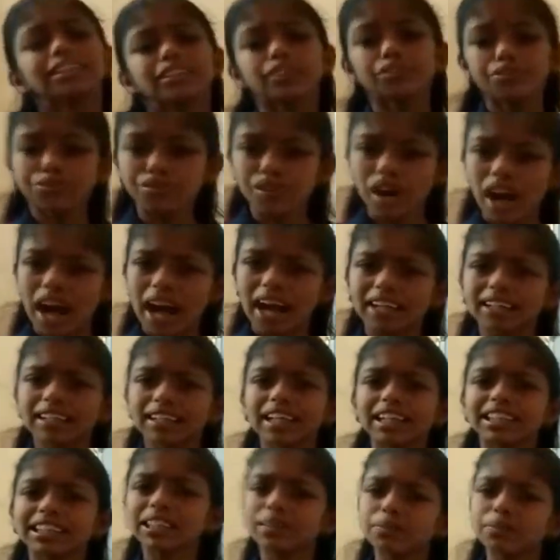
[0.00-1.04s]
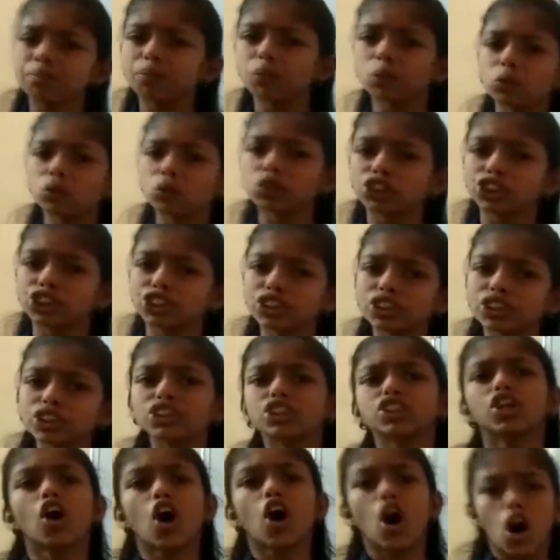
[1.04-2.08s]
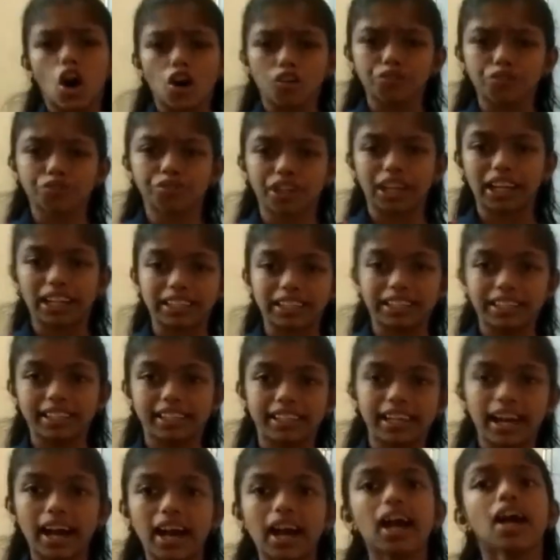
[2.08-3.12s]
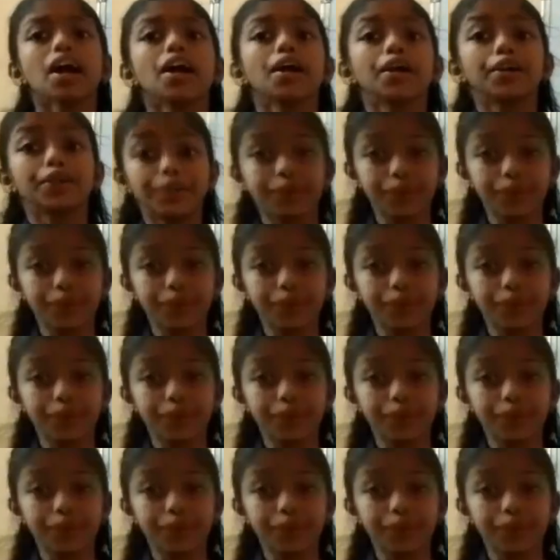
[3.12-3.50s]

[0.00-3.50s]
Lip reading: The far northern portions of Canada,